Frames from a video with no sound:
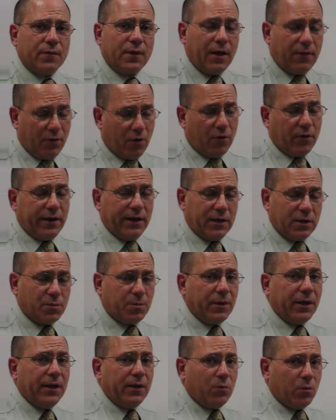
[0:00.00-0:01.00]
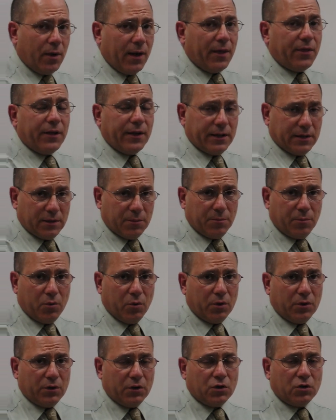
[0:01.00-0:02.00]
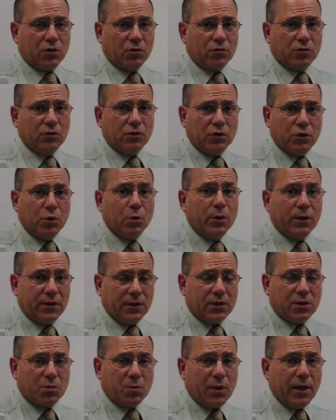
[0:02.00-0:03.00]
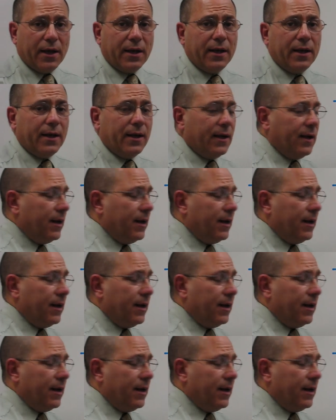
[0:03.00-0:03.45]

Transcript: I've already explained why I think it's important that children do it this way.